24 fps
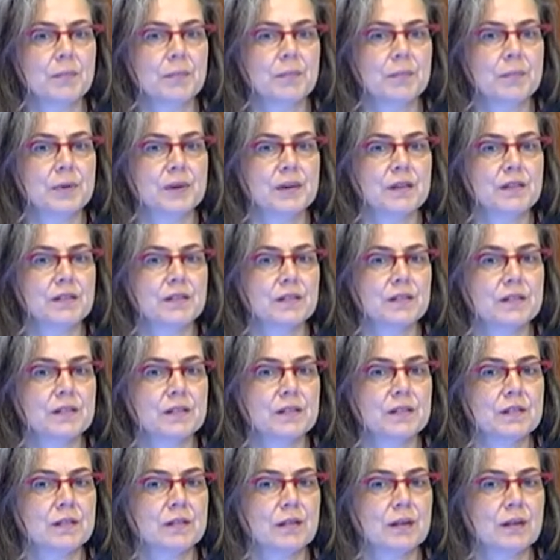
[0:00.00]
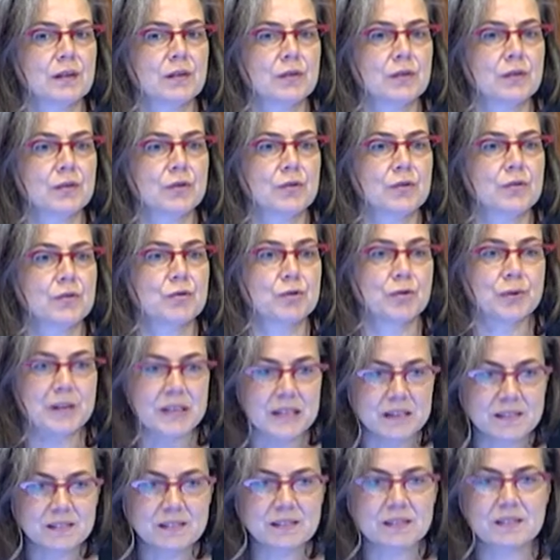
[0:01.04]
because it's a
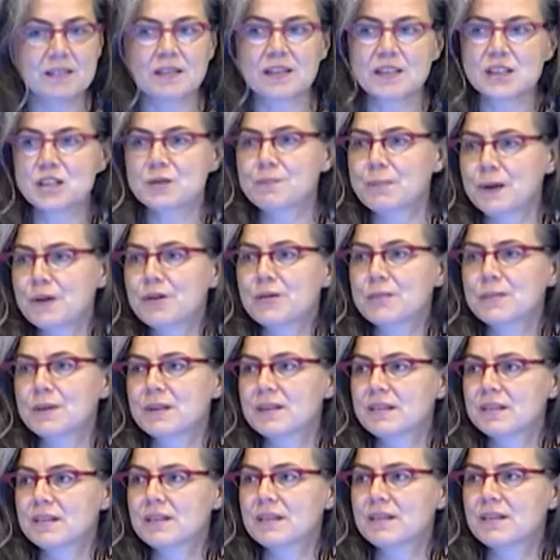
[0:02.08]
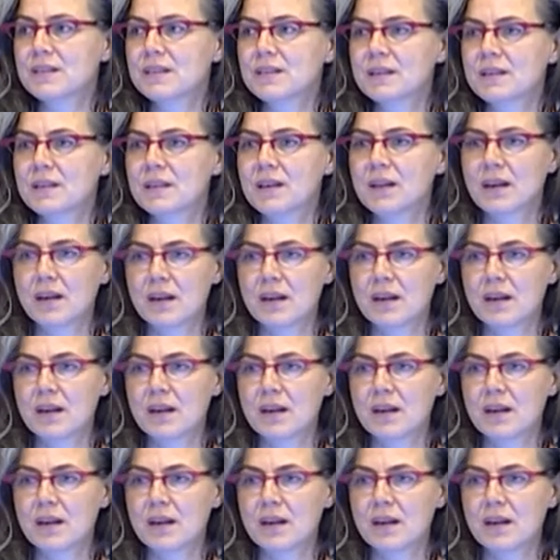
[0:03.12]
concrete experiment in